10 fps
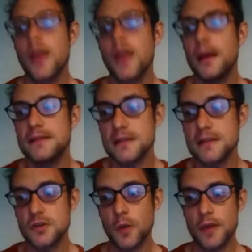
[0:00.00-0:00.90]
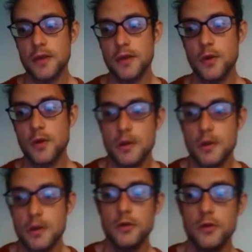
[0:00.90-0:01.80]
in such a way that you
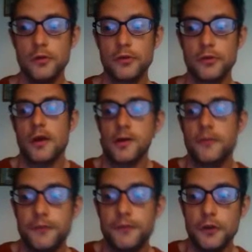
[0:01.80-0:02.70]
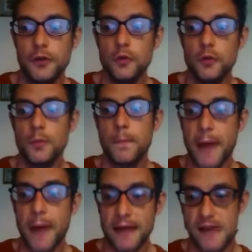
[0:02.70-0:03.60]
only use a few
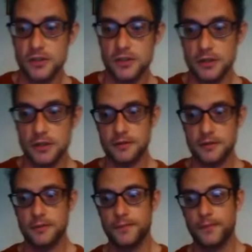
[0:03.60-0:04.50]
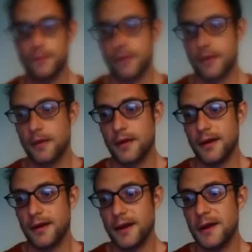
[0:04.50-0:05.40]
passages.
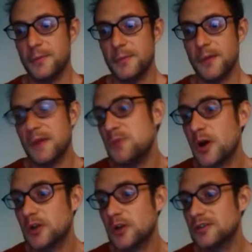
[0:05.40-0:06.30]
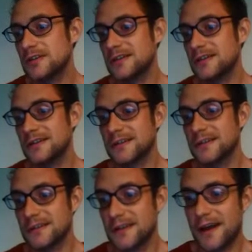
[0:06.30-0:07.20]
I'm not
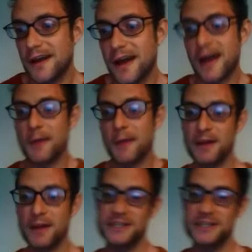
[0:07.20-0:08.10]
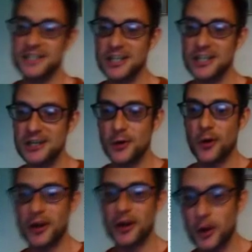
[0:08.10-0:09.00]
a mathematician
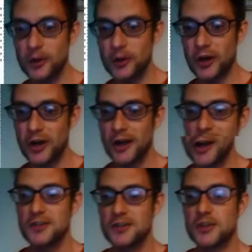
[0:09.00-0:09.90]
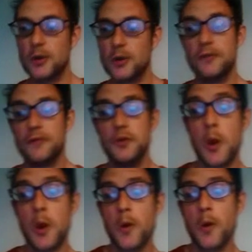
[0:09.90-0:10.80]
or a coder, so if you
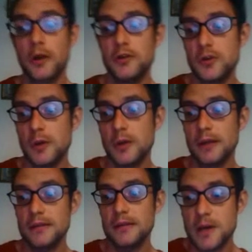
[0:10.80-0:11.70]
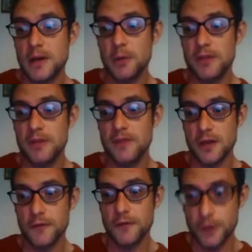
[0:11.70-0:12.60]
know what you're doing, this might not be the
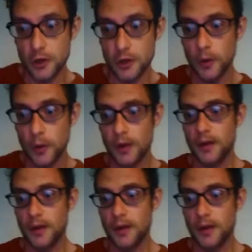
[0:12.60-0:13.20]
video for you.